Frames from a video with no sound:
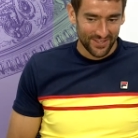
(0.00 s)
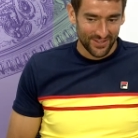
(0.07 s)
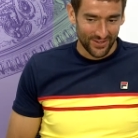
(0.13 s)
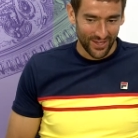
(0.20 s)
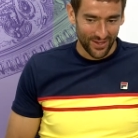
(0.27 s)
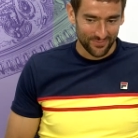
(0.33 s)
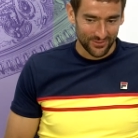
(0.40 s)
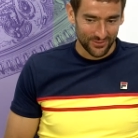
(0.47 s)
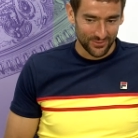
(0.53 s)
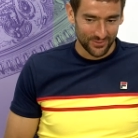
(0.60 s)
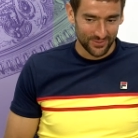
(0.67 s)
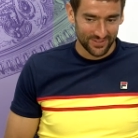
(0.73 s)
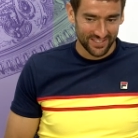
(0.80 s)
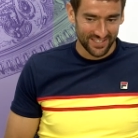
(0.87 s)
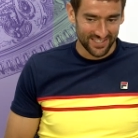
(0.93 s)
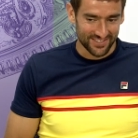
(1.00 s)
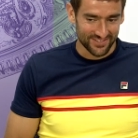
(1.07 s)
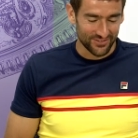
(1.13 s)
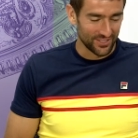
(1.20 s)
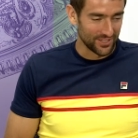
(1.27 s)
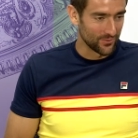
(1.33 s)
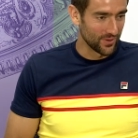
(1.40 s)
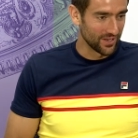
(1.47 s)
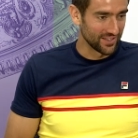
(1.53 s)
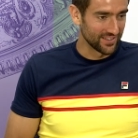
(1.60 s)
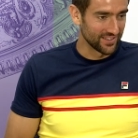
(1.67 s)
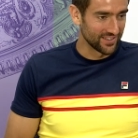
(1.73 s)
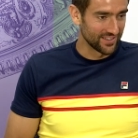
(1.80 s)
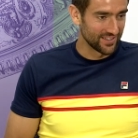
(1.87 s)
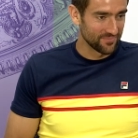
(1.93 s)
you have to do things really
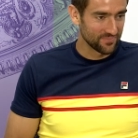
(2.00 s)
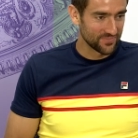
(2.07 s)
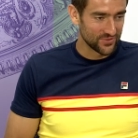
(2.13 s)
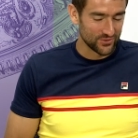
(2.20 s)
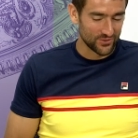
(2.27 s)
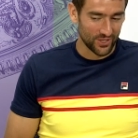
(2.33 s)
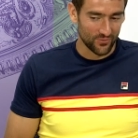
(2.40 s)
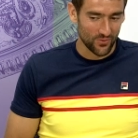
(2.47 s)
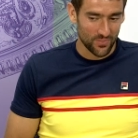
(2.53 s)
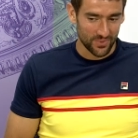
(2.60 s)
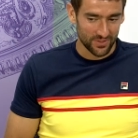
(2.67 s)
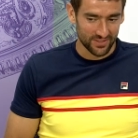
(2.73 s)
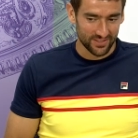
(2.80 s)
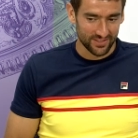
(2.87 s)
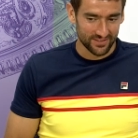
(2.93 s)
well during Wimbledon,